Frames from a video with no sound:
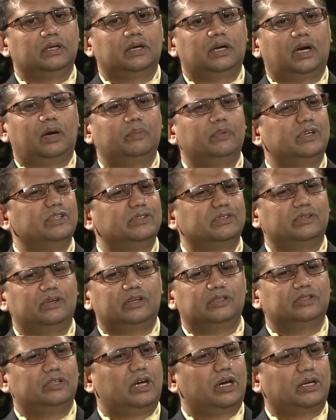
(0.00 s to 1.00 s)
I'm just
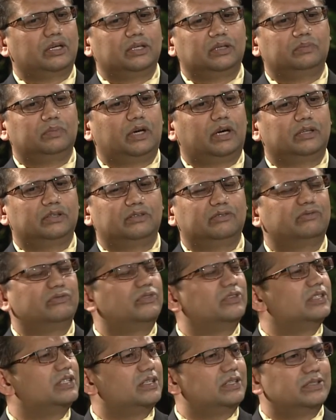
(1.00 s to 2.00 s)
not talking about the
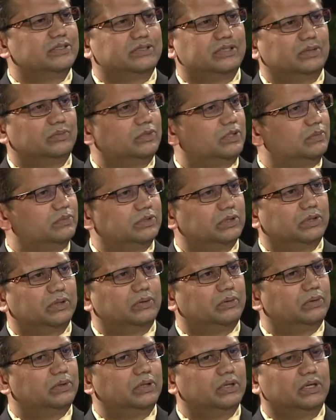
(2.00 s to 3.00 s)
physical symptoms
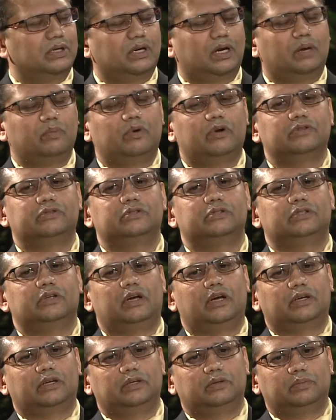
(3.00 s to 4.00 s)
alone. I'm also
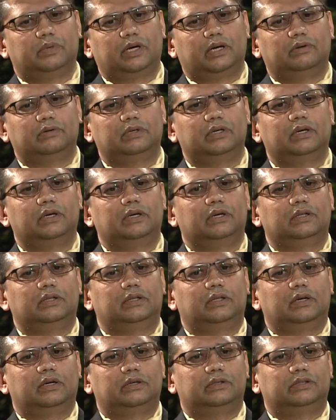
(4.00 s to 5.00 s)
talking about
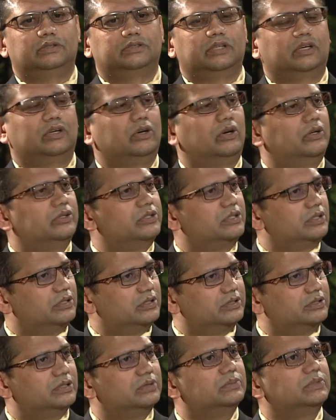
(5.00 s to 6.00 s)
the psychological
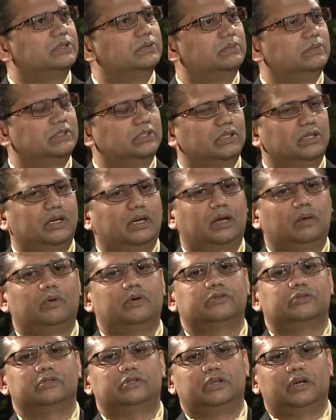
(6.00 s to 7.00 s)
symptoms, and I'm
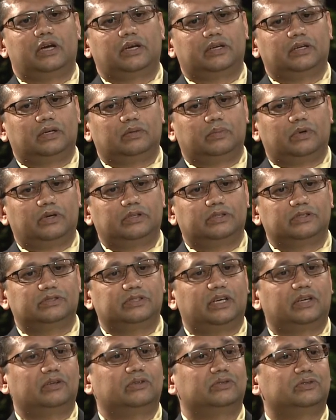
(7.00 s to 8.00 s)
also talking about the
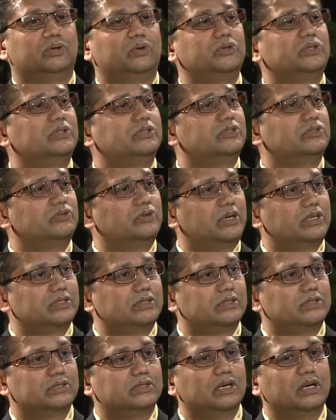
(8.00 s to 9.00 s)
psychosocial
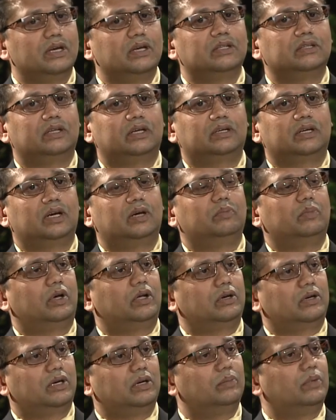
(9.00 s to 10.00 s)
stresses that come
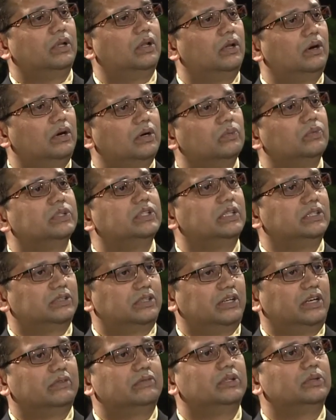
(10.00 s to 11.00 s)
along with these
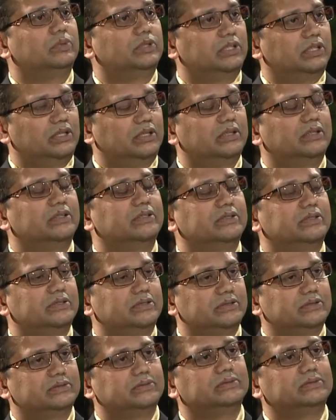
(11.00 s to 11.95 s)
life-limiting illnesses.